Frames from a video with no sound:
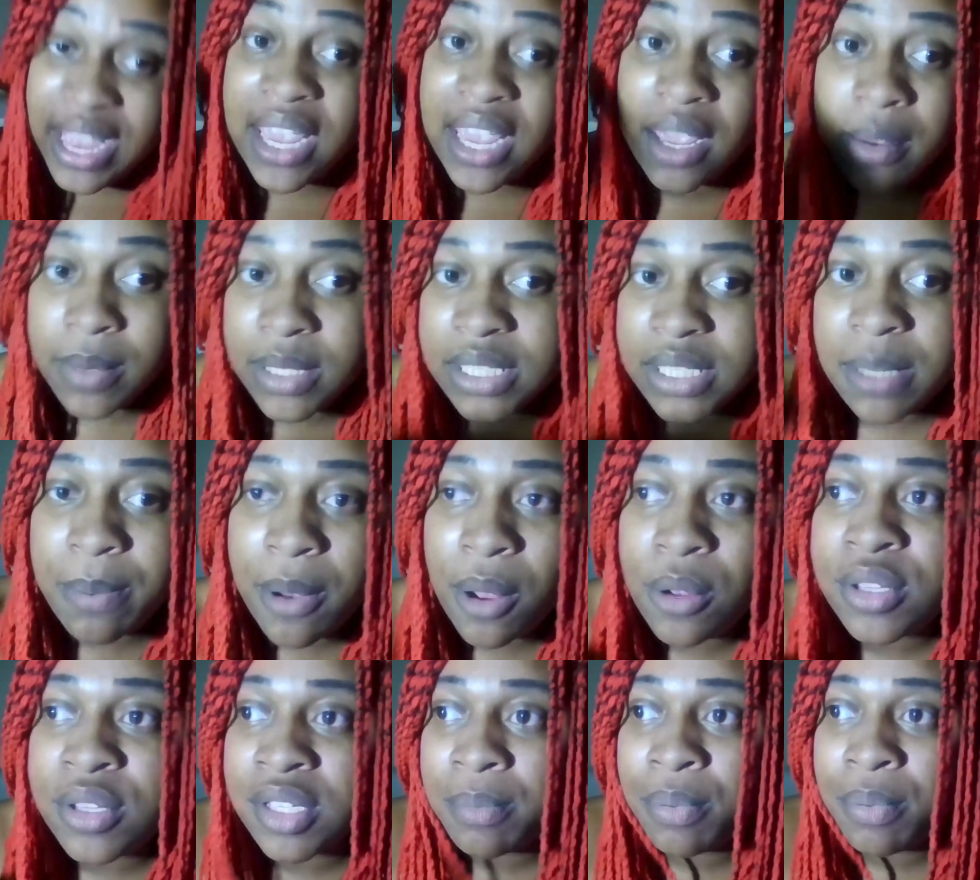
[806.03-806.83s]

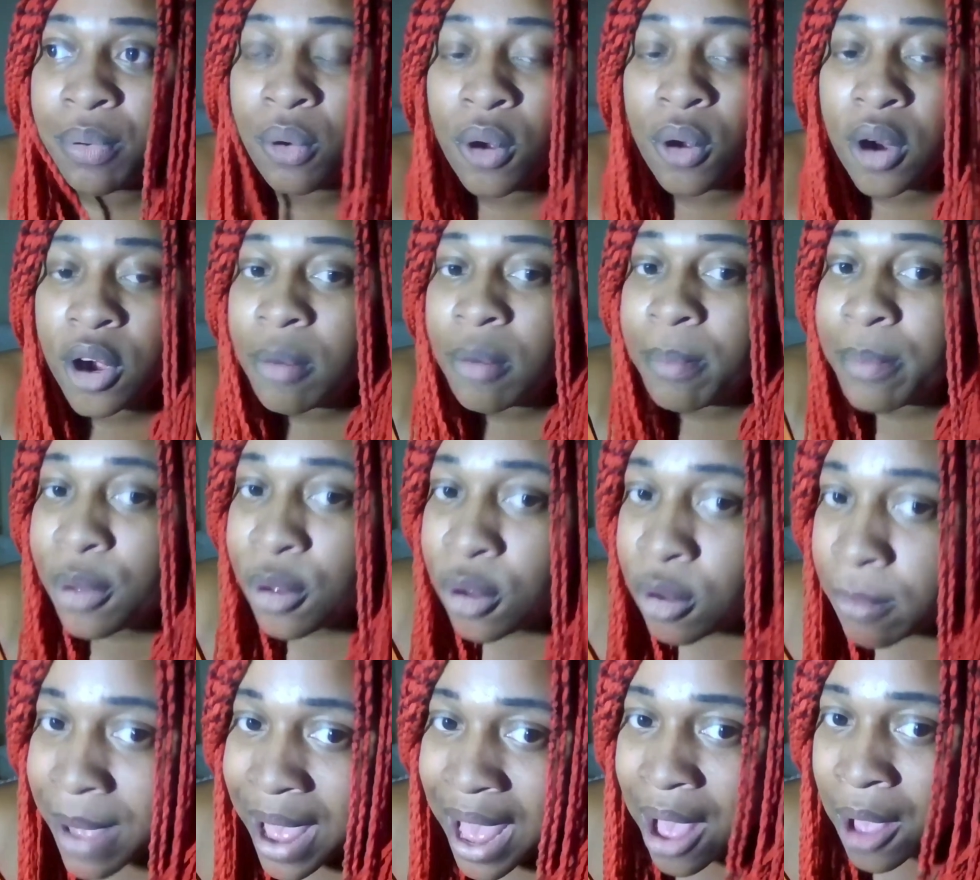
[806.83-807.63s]
supposed to pull her
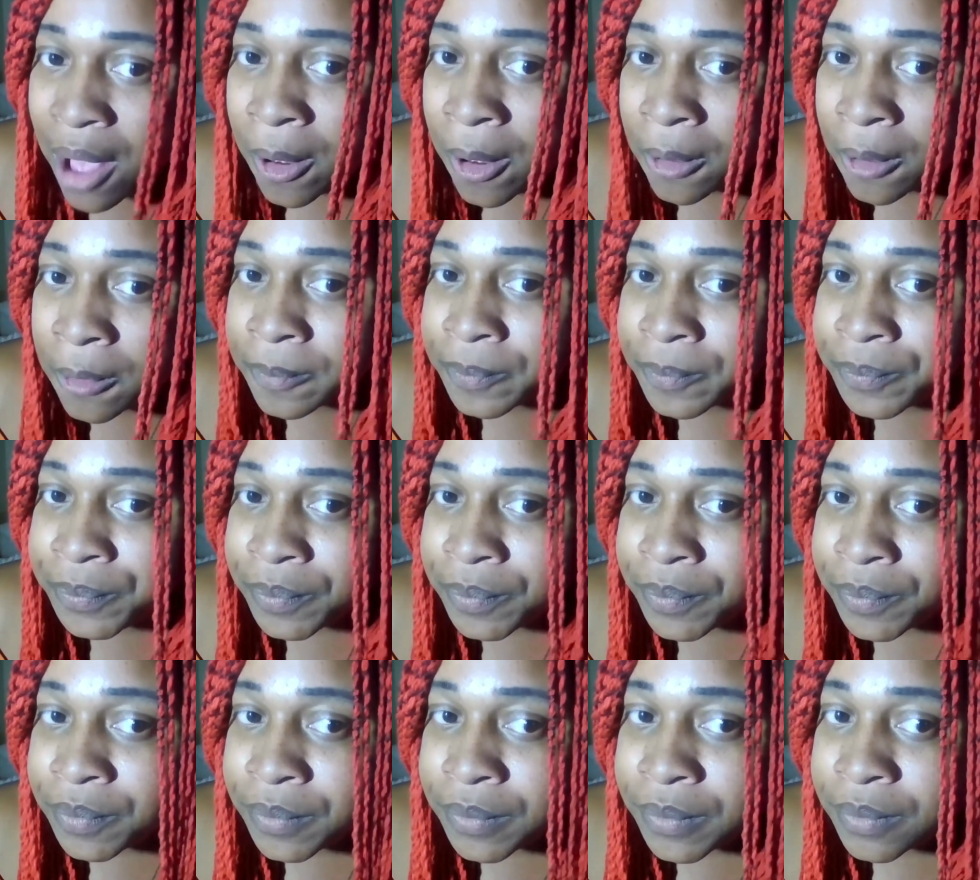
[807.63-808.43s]
boob out
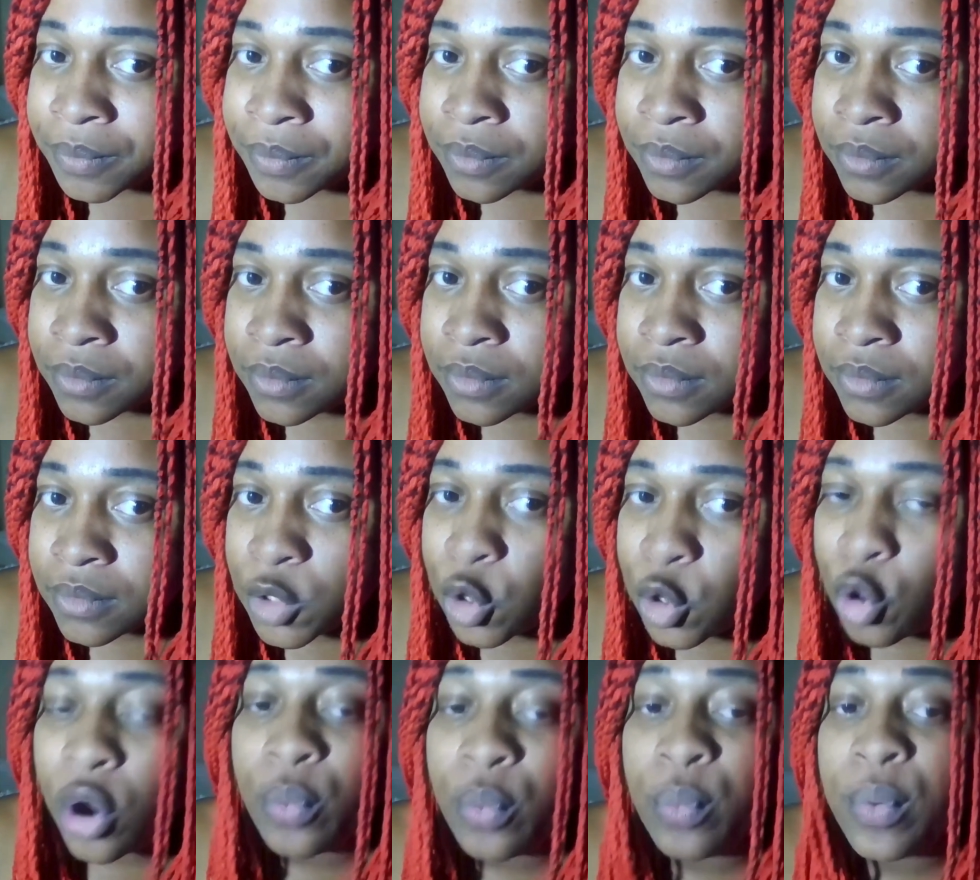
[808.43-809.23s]

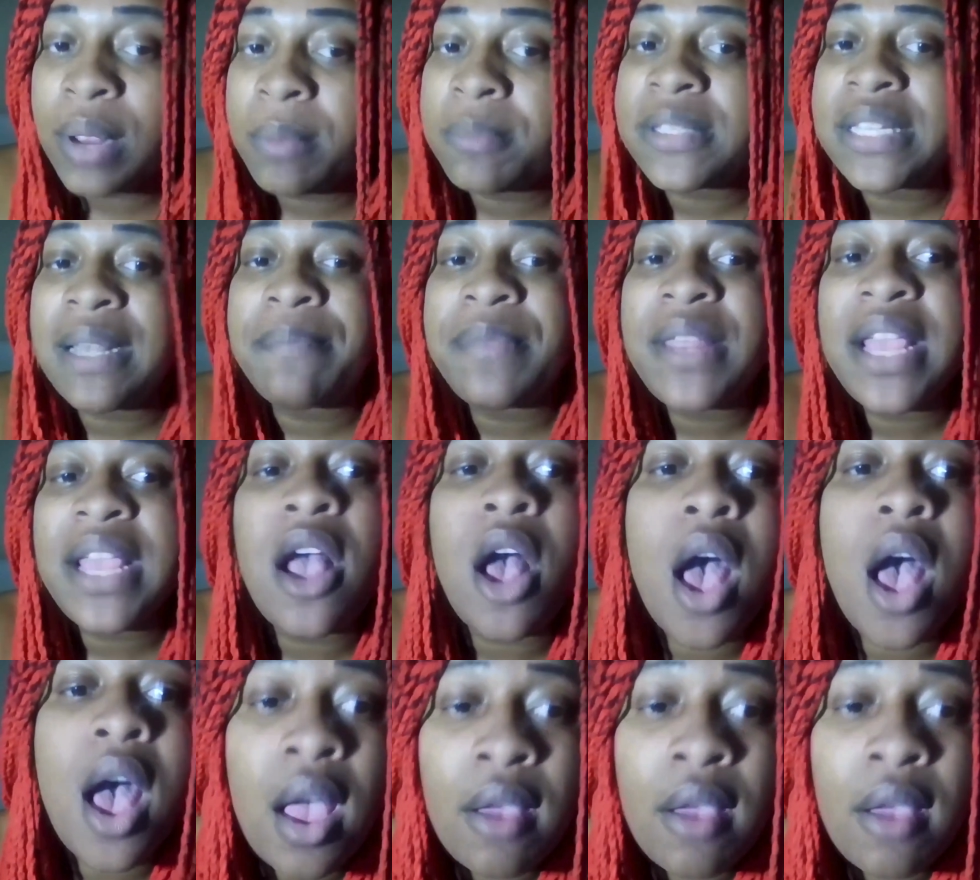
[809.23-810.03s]
or rip something
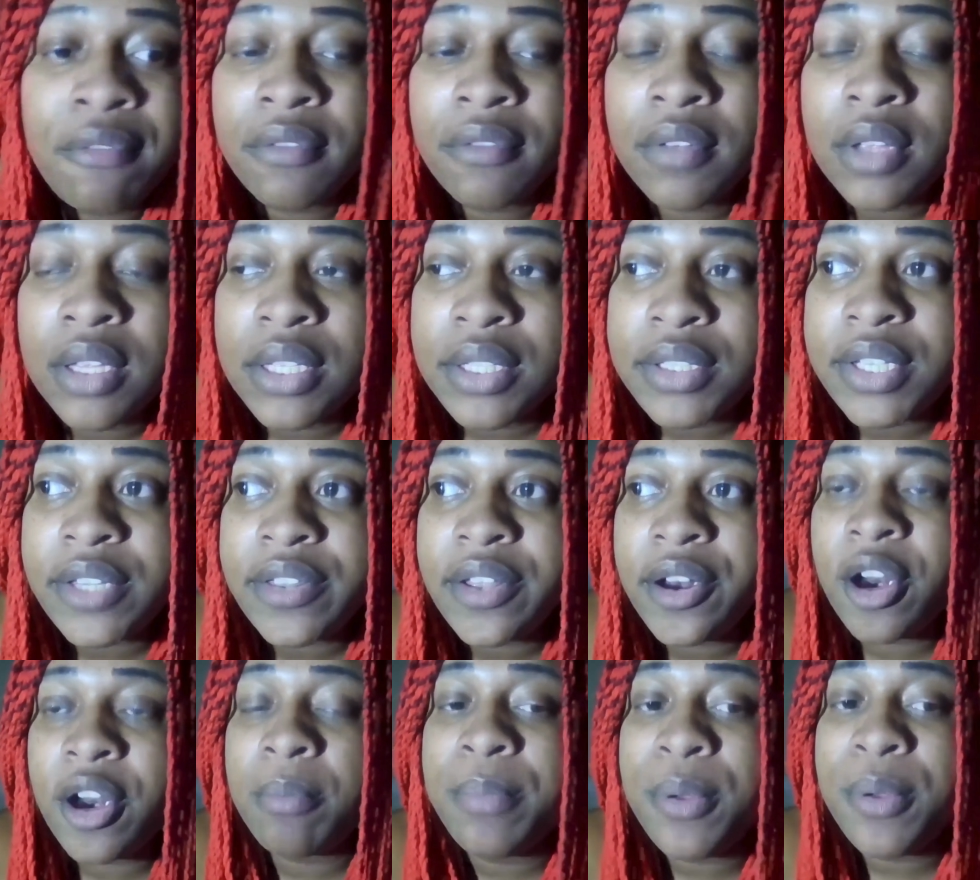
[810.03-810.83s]
off so that
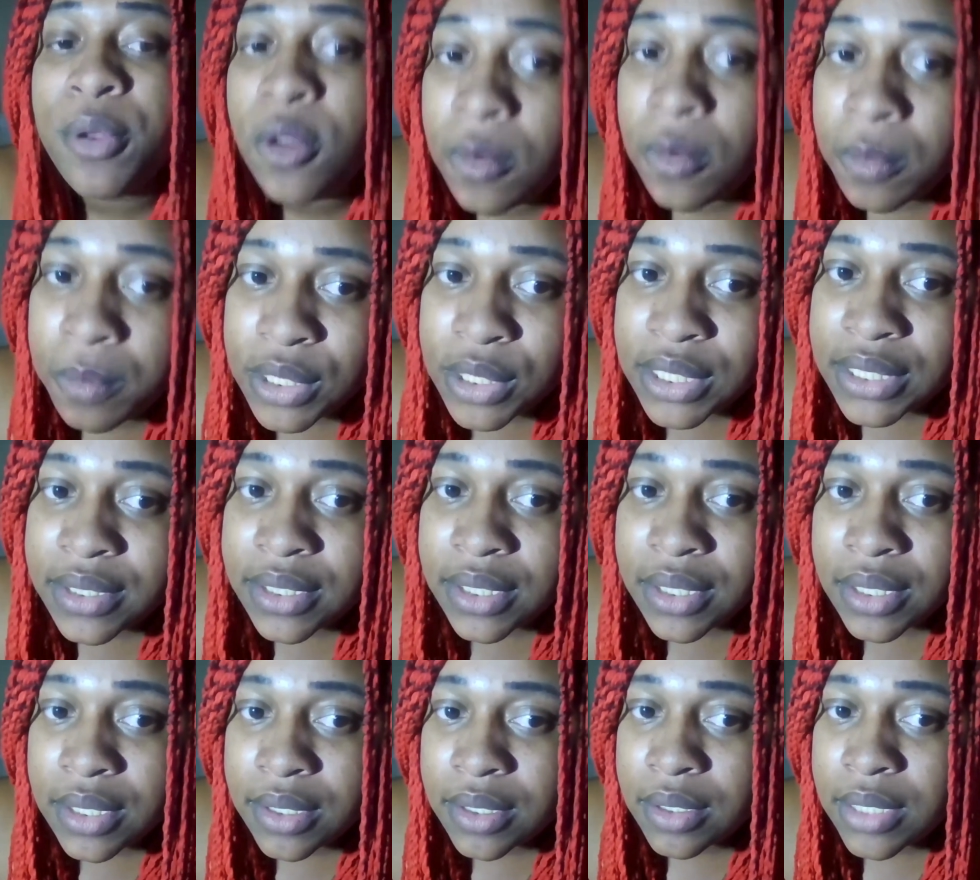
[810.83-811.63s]
her boob was
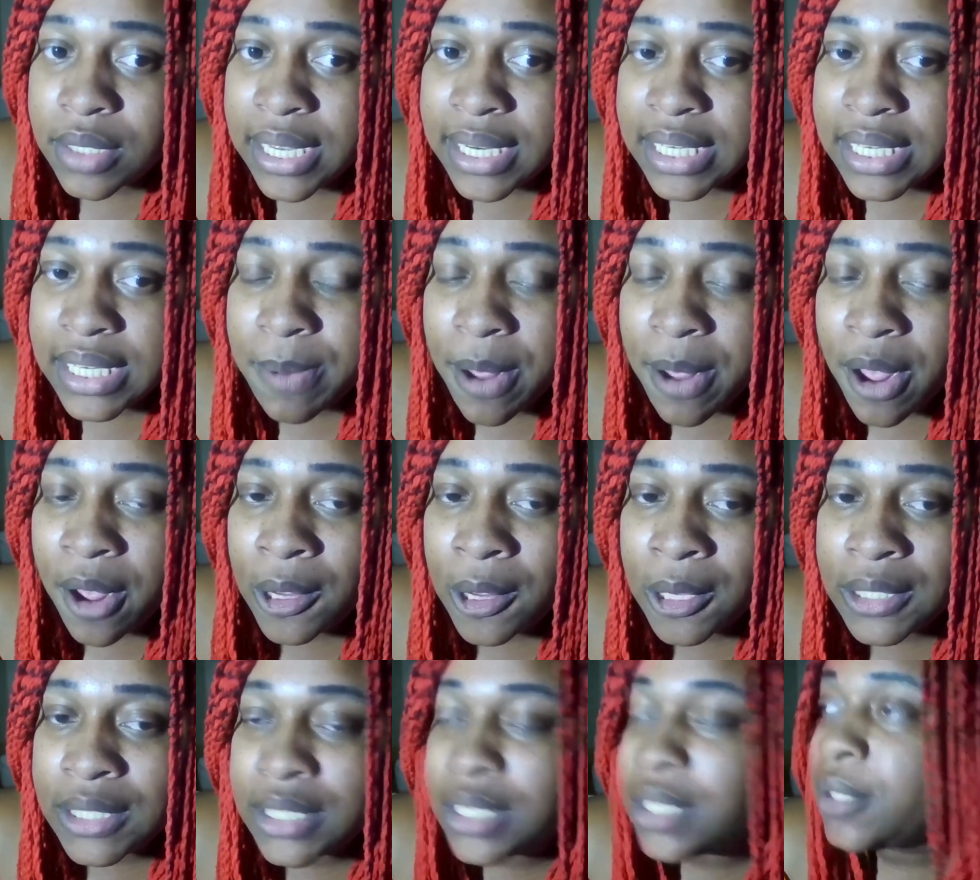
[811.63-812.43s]

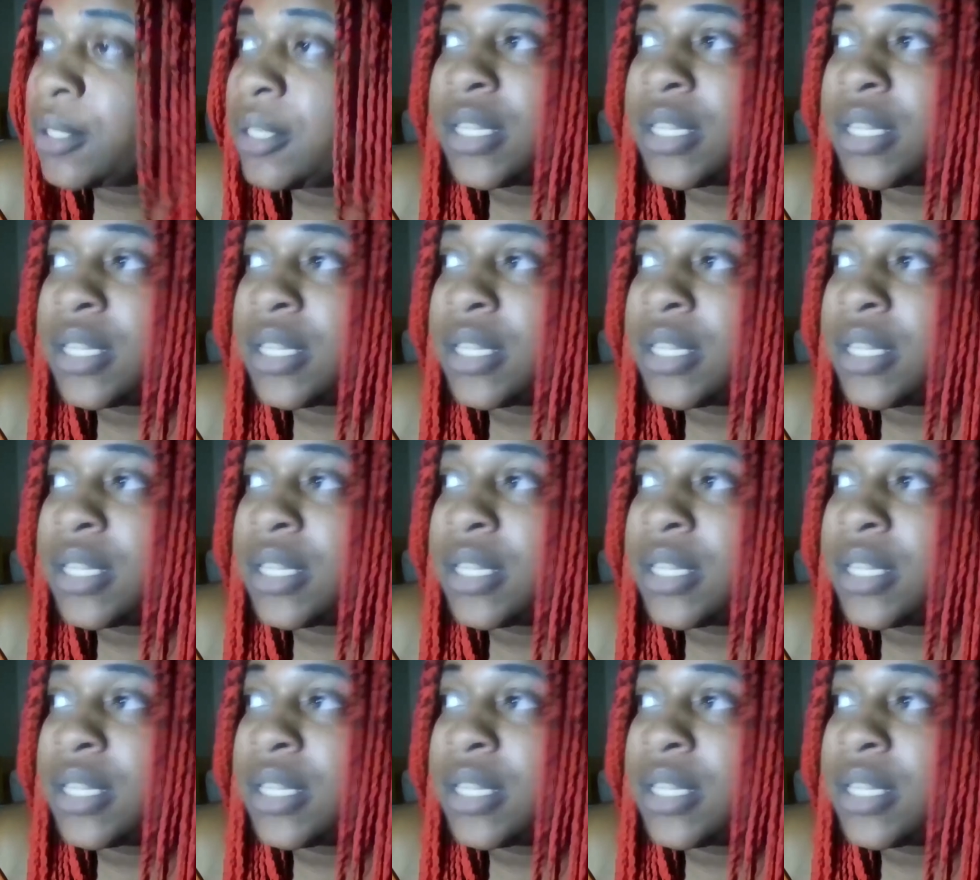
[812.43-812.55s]
exposed.